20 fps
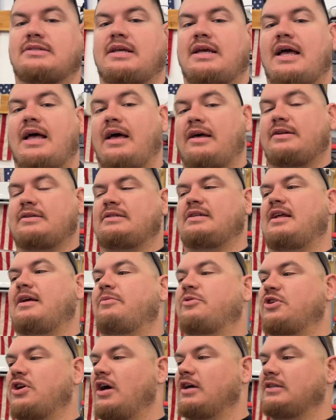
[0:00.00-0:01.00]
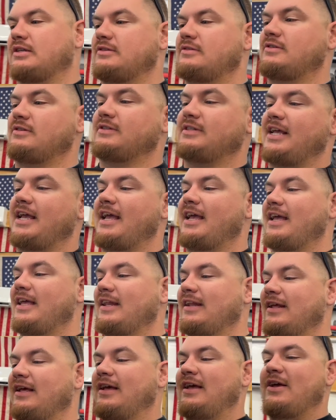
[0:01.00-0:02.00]
how to set up shock sensors.
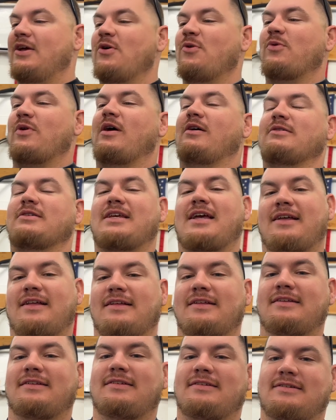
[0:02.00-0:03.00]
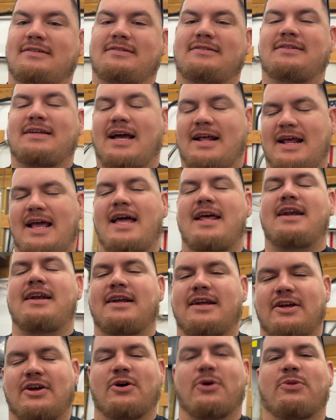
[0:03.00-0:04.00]
And when I was kind of editing
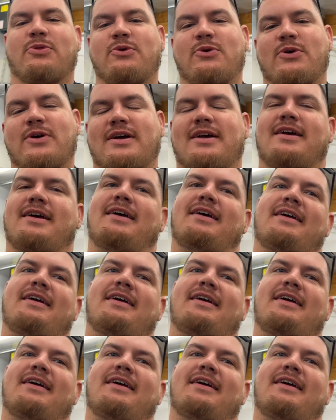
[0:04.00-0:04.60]
and going through it,